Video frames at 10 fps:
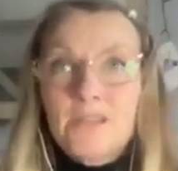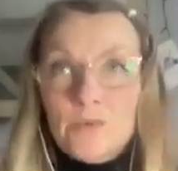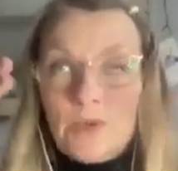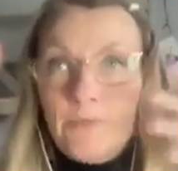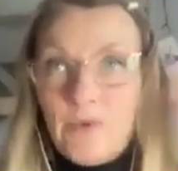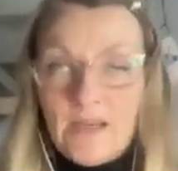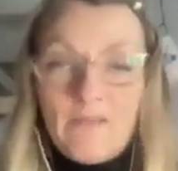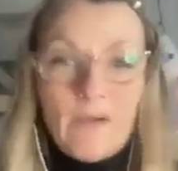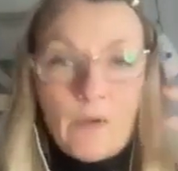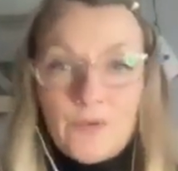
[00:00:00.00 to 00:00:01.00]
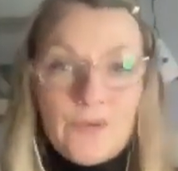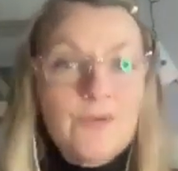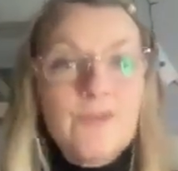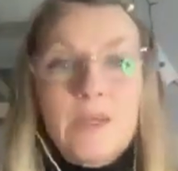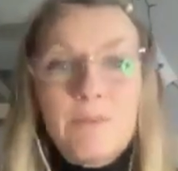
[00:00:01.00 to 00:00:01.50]
So I might have lots
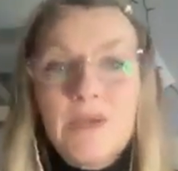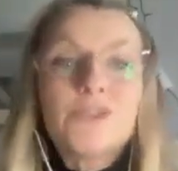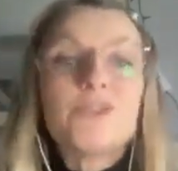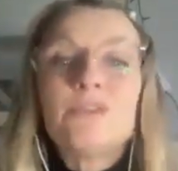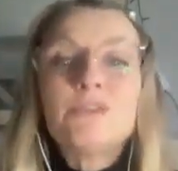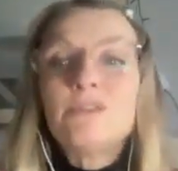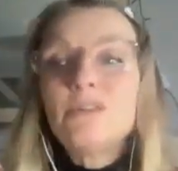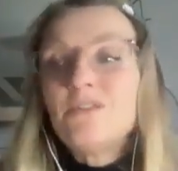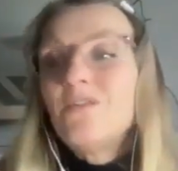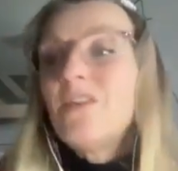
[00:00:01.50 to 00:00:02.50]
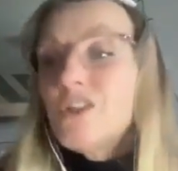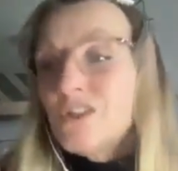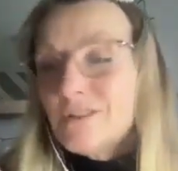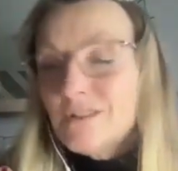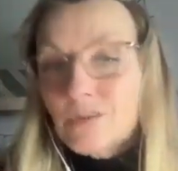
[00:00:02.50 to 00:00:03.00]
of imagined
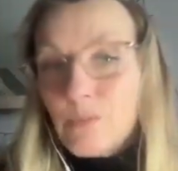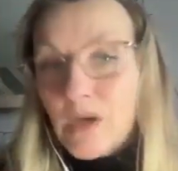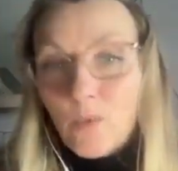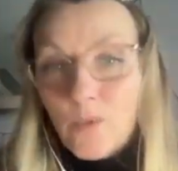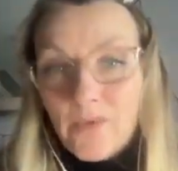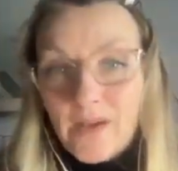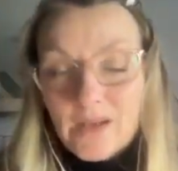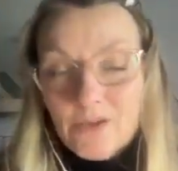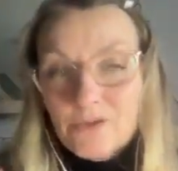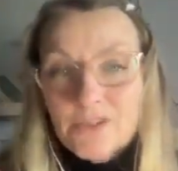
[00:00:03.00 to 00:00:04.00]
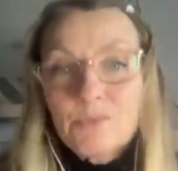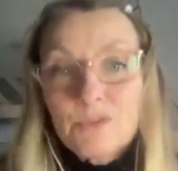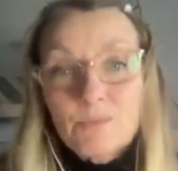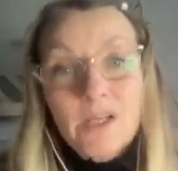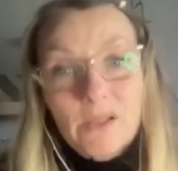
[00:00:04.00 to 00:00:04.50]
visions about what that
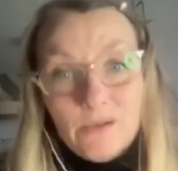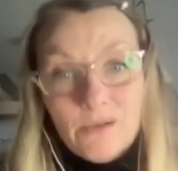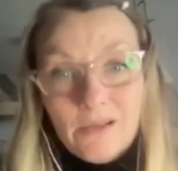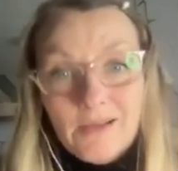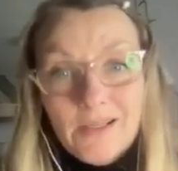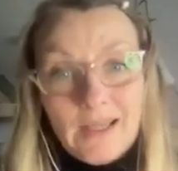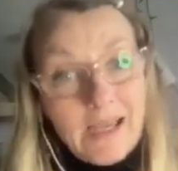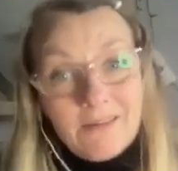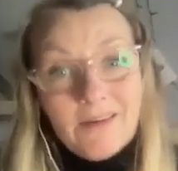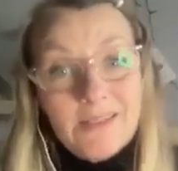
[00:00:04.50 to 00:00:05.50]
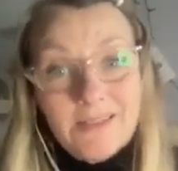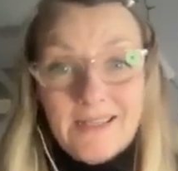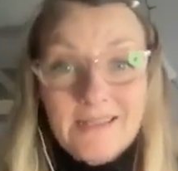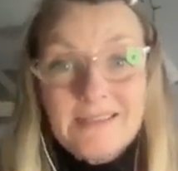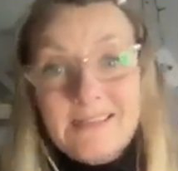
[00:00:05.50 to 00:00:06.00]
Christmas might look like, and I
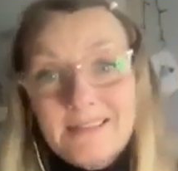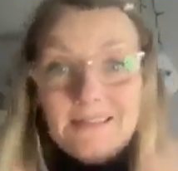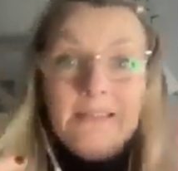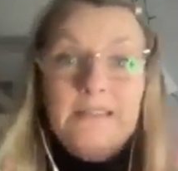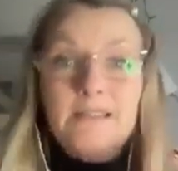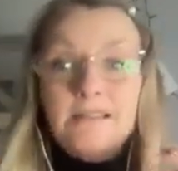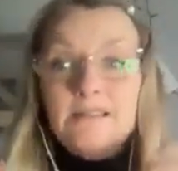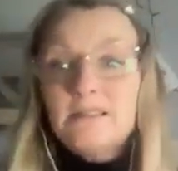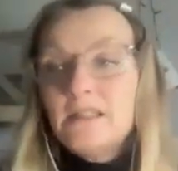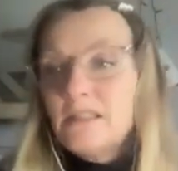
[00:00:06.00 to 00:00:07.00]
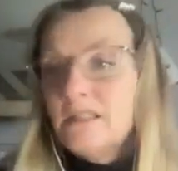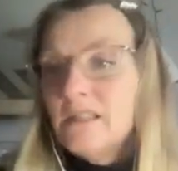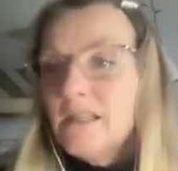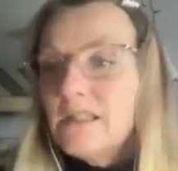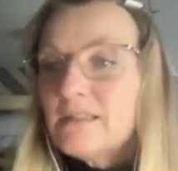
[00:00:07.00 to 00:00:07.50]
get excited.
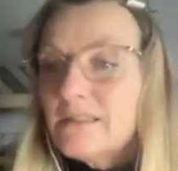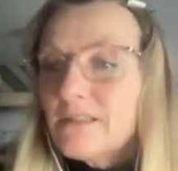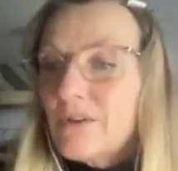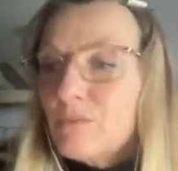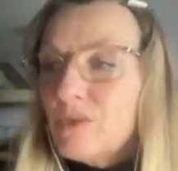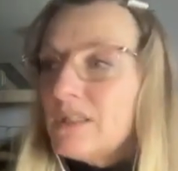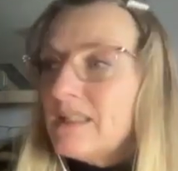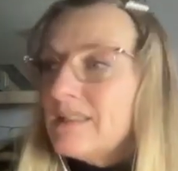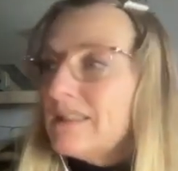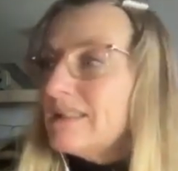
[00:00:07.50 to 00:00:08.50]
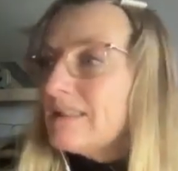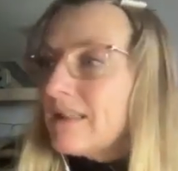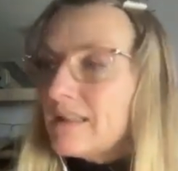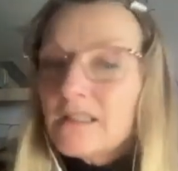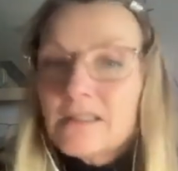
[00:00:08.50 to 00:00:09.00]
Excitement is
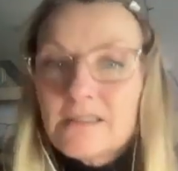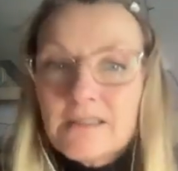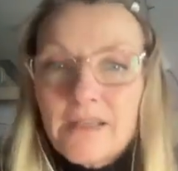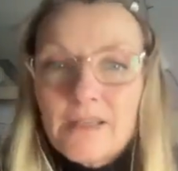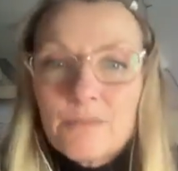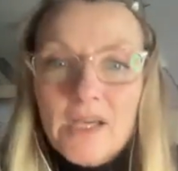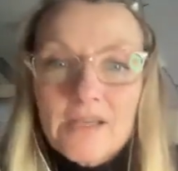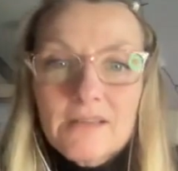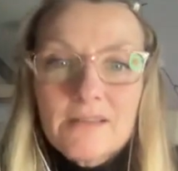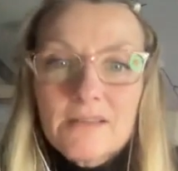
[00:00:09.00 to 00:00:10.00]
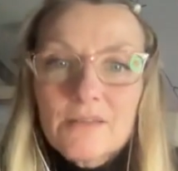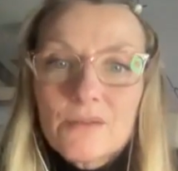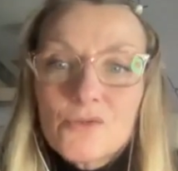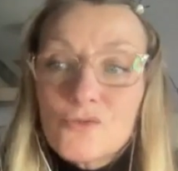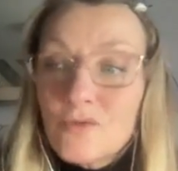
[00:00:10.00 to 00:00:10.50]
exactly the same as
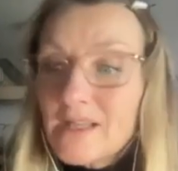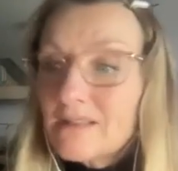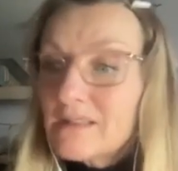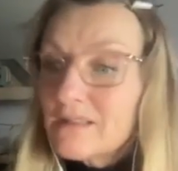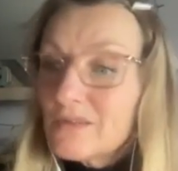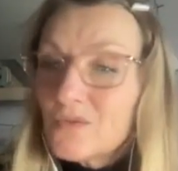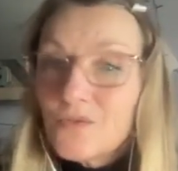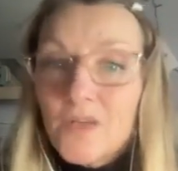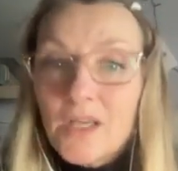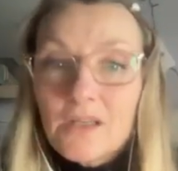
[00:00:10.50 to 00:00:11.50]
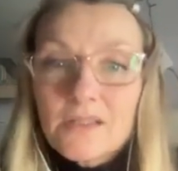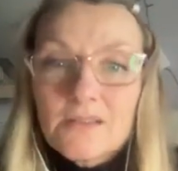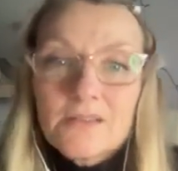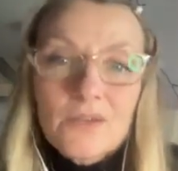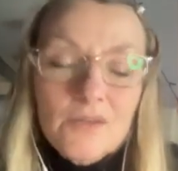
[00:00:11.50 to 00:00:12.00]
dread, as fear,
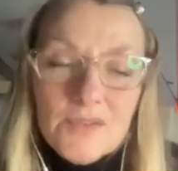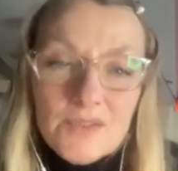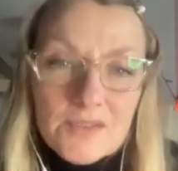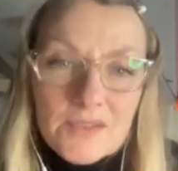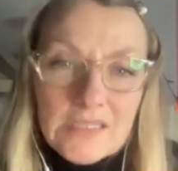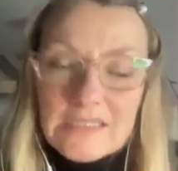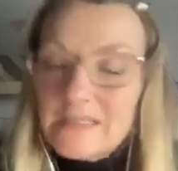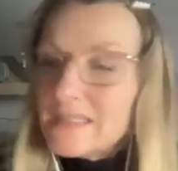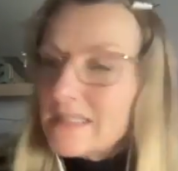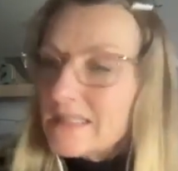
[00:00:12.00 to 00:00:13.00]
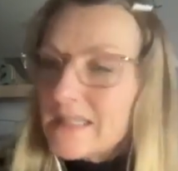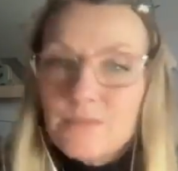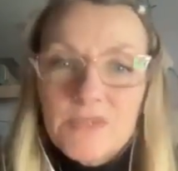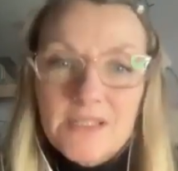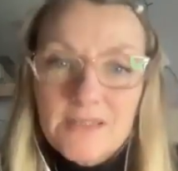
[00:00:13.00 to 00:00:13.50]
as nervousness. It's the
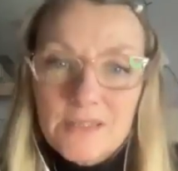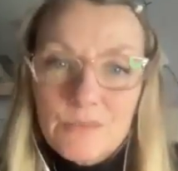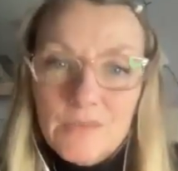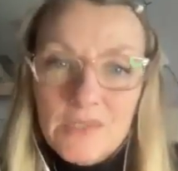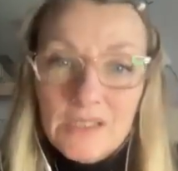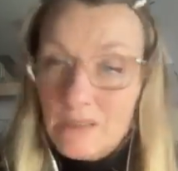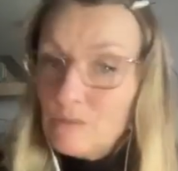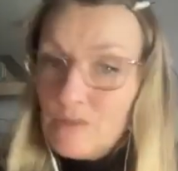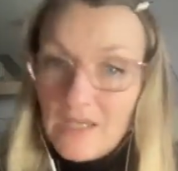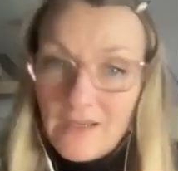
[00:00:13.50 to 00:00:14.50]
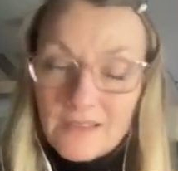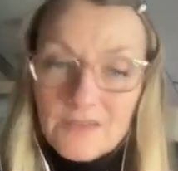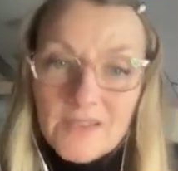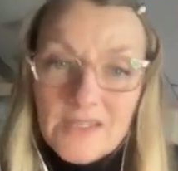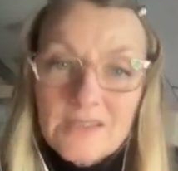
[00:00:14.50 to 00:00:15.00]
same system being
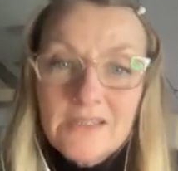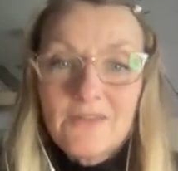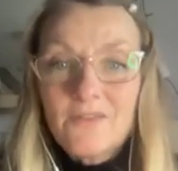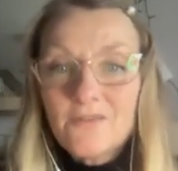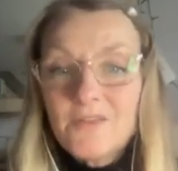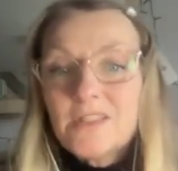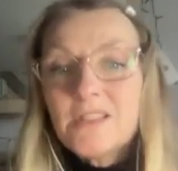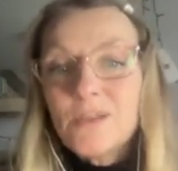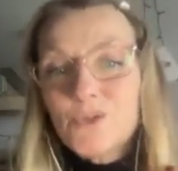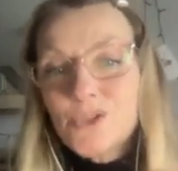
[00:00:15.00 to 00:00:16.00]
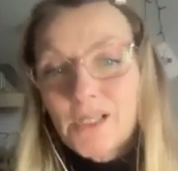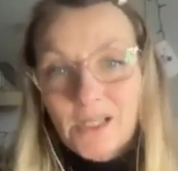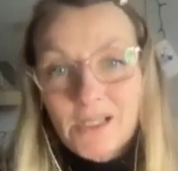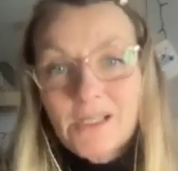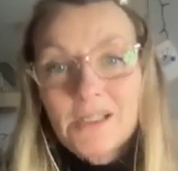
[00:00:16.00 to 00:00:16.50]
activated
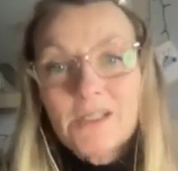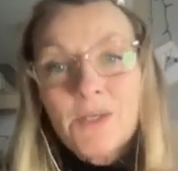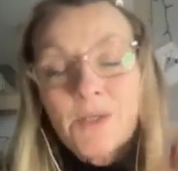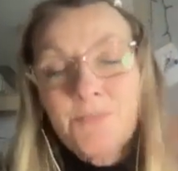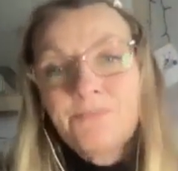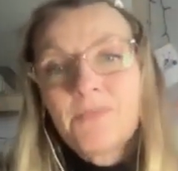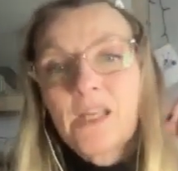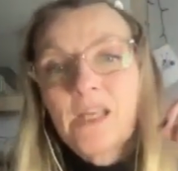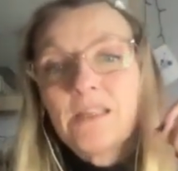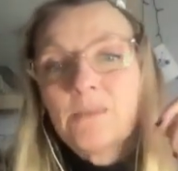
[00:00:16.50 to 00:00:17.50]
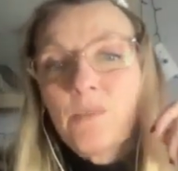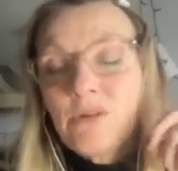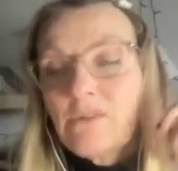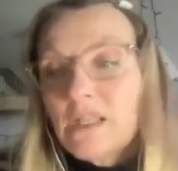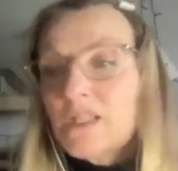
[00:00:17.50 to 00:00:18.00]
physiologically. It's
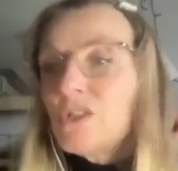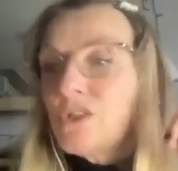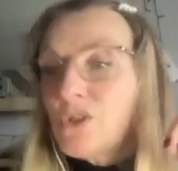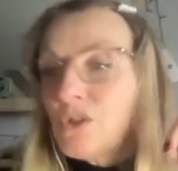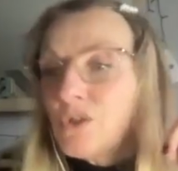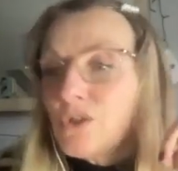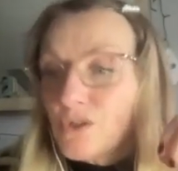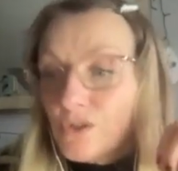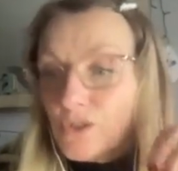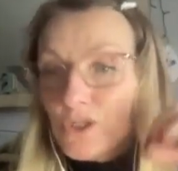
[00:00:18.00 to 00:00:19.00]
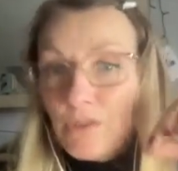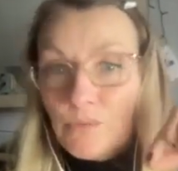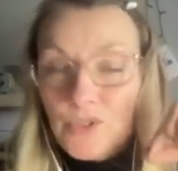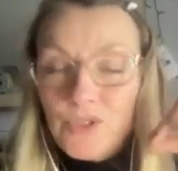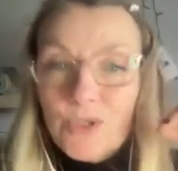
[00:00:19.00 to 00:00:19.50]
my
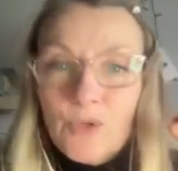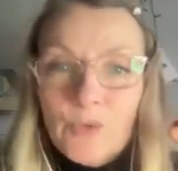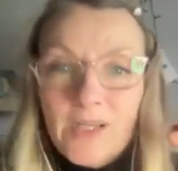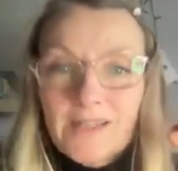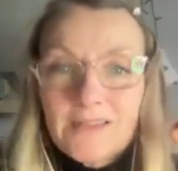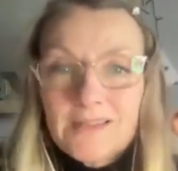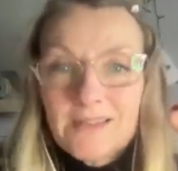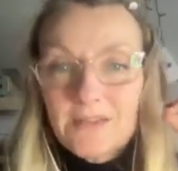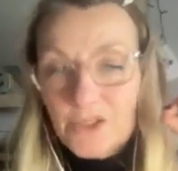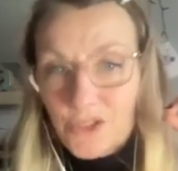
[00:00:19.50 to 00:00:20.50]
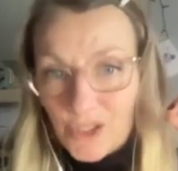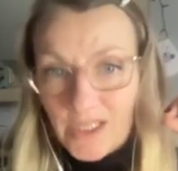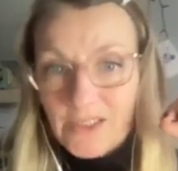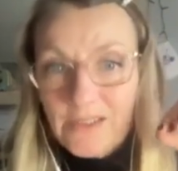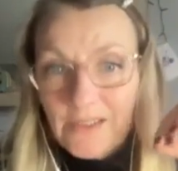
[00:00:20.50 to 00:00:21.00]
relationship to it that
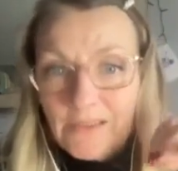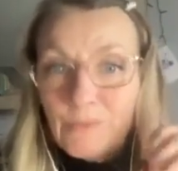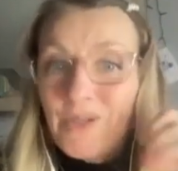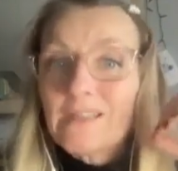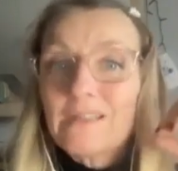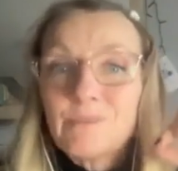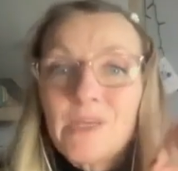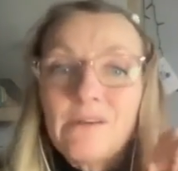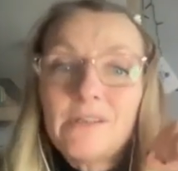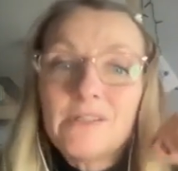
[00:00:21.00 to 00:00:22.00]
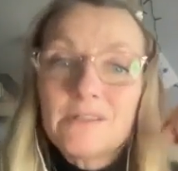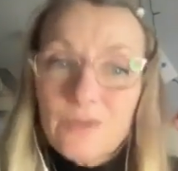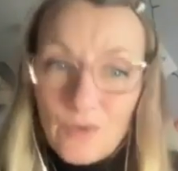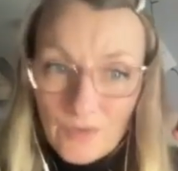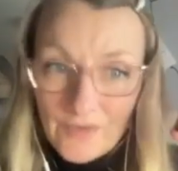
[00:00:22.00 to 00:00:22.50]
changes my
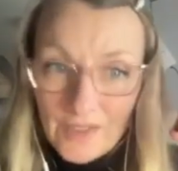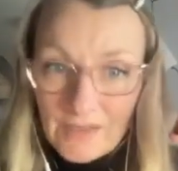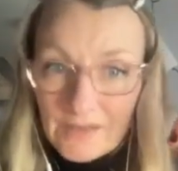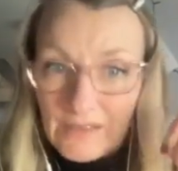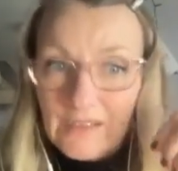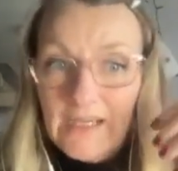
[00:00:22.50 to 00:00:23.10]
experience of it.